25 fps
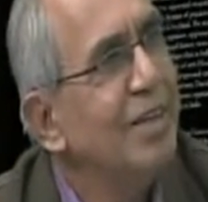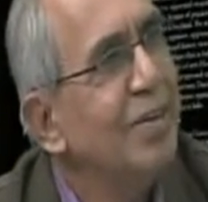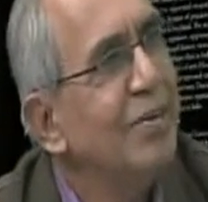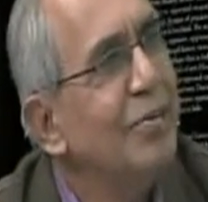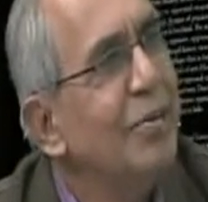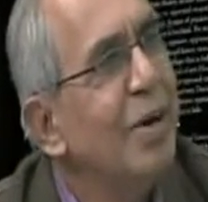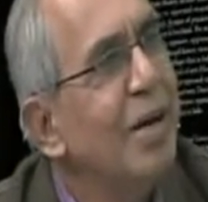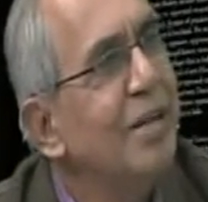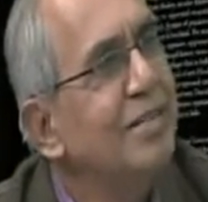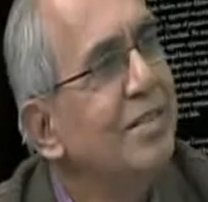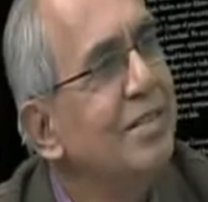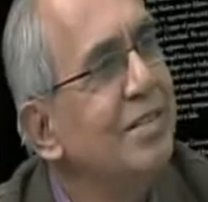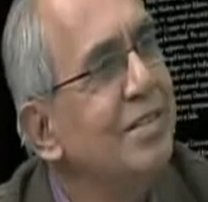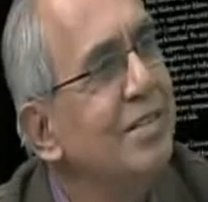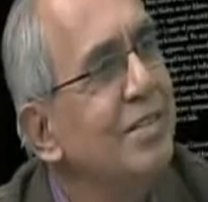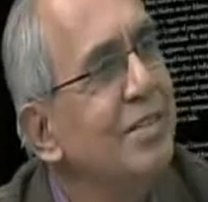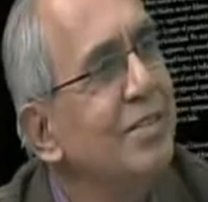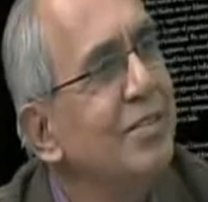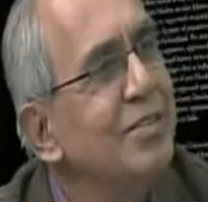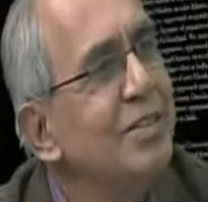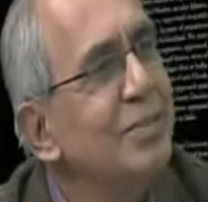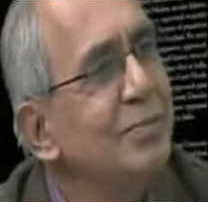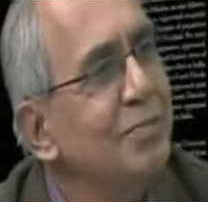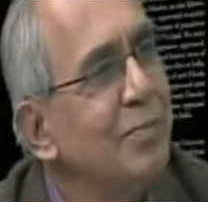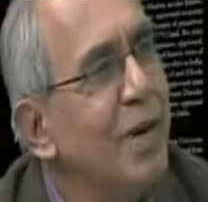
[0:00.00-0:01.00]
Once India
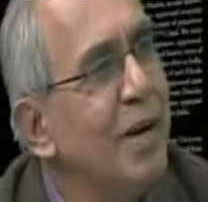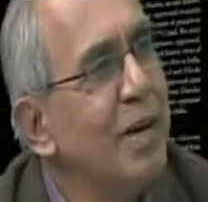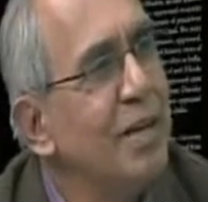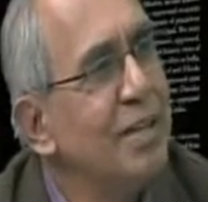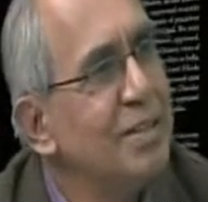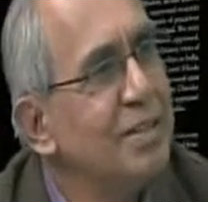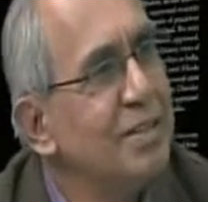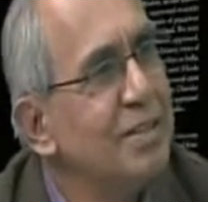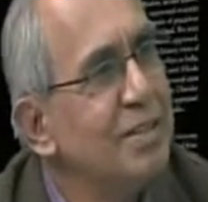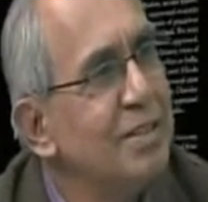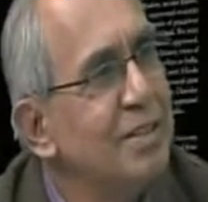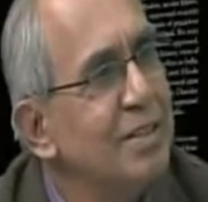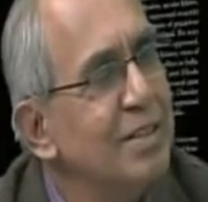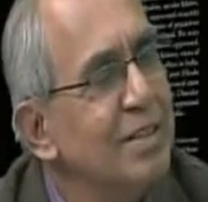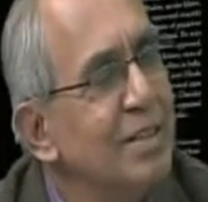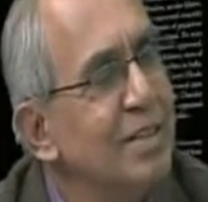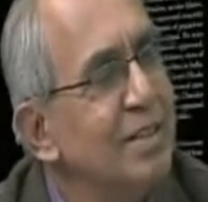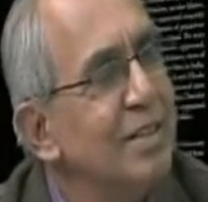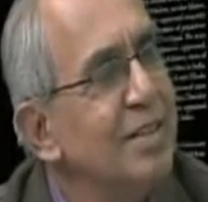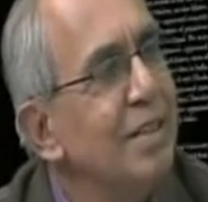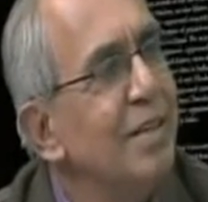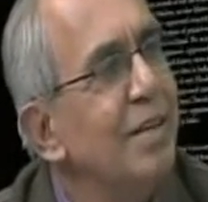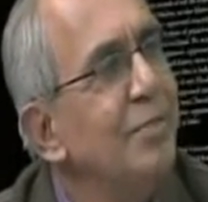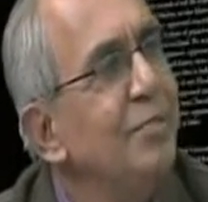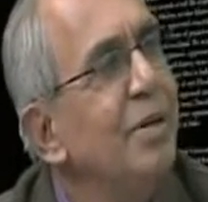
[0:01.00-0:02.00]
was partitioned,
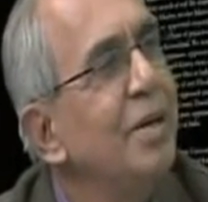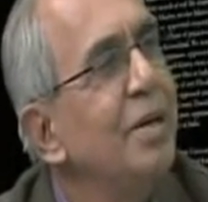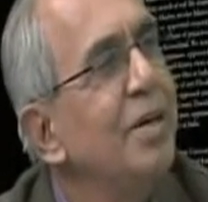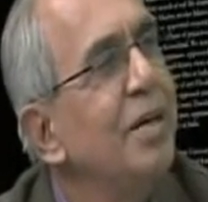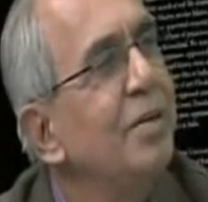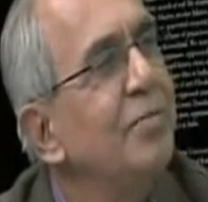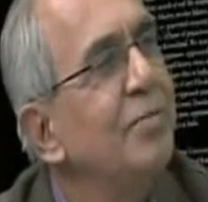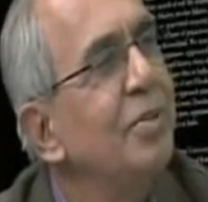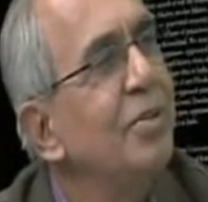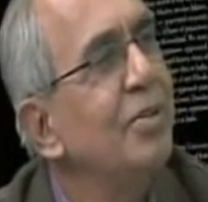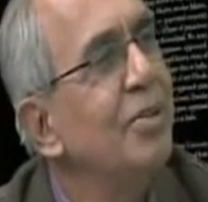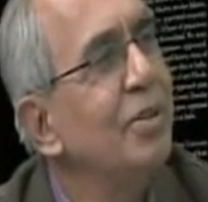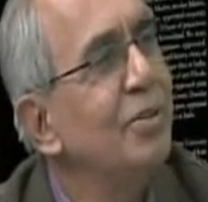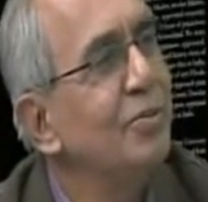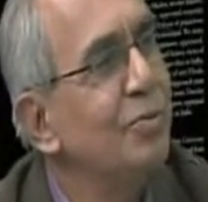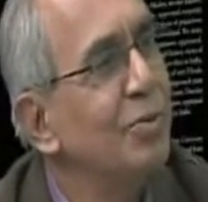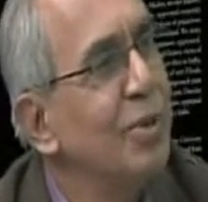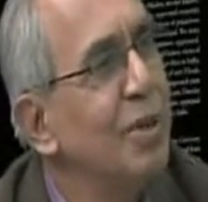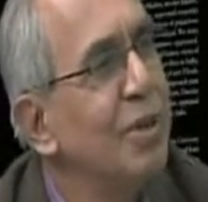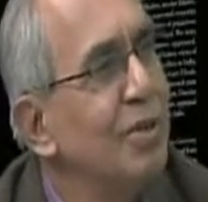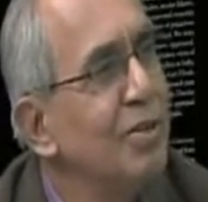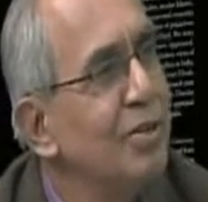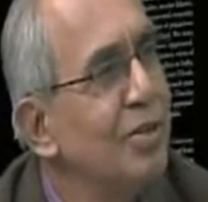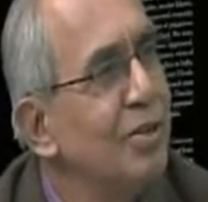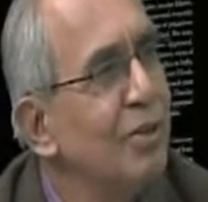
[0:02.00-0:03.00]
they fell
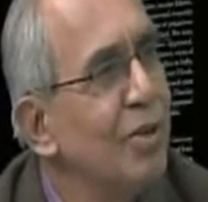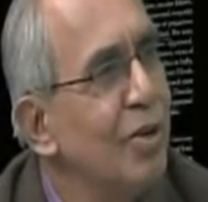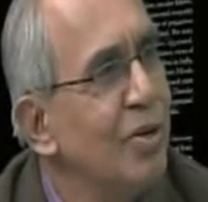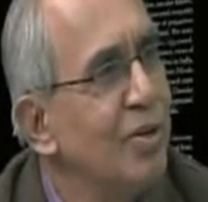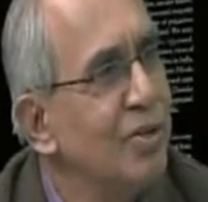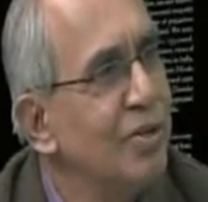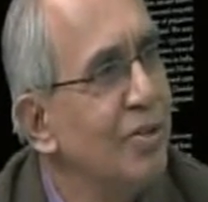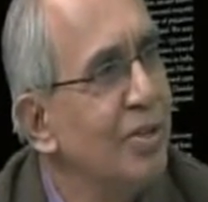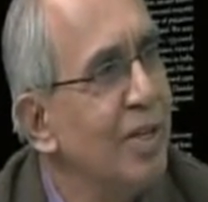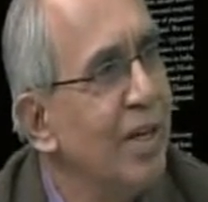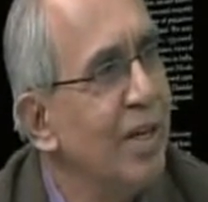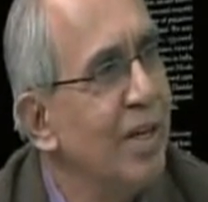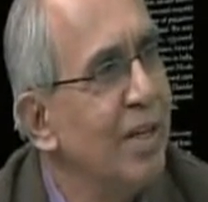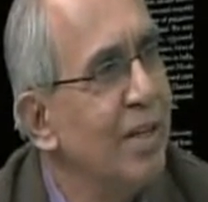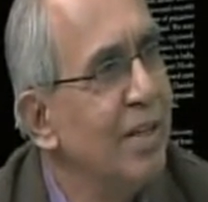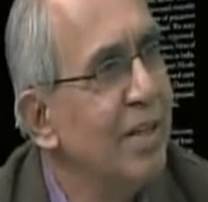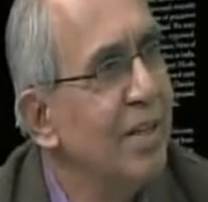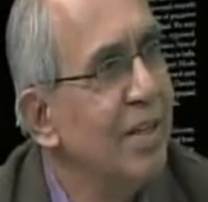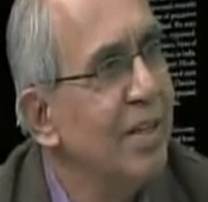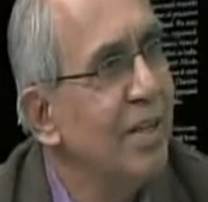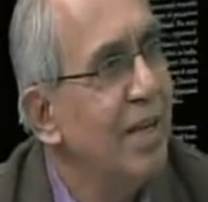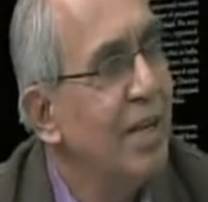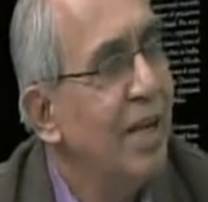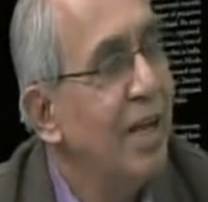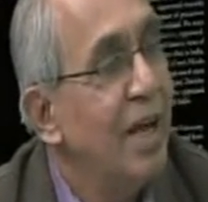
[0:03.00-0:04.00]
on the wrong side,
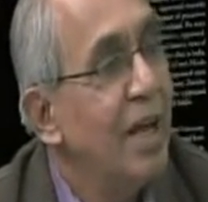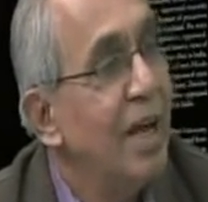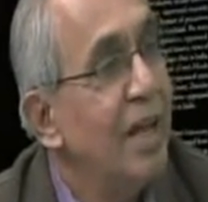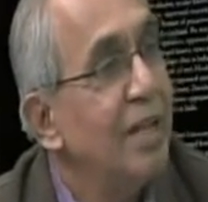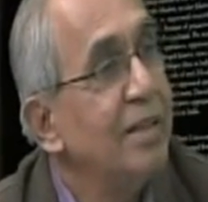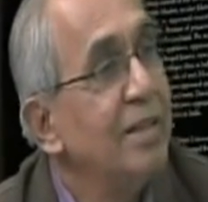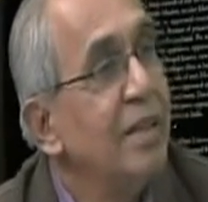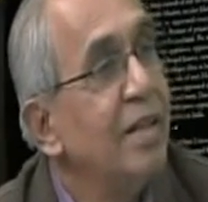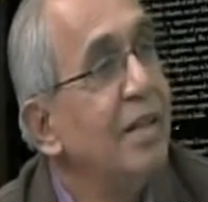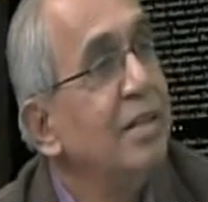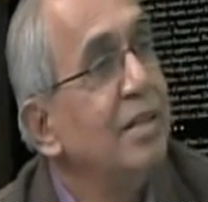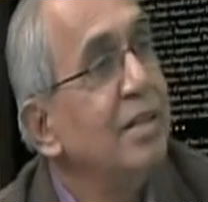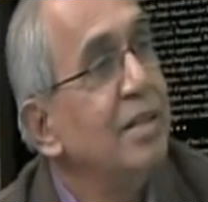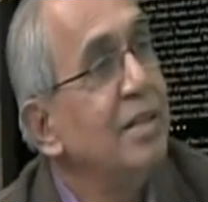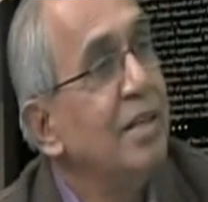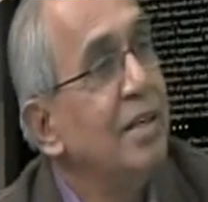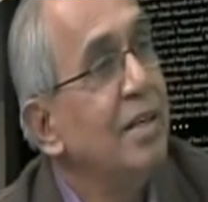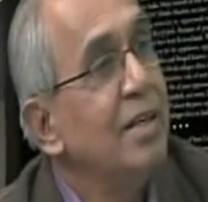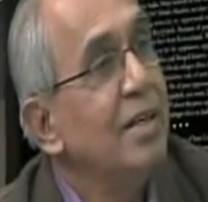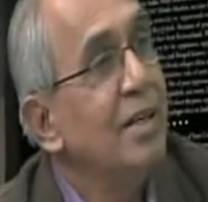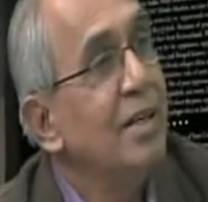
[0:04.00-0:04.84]
and then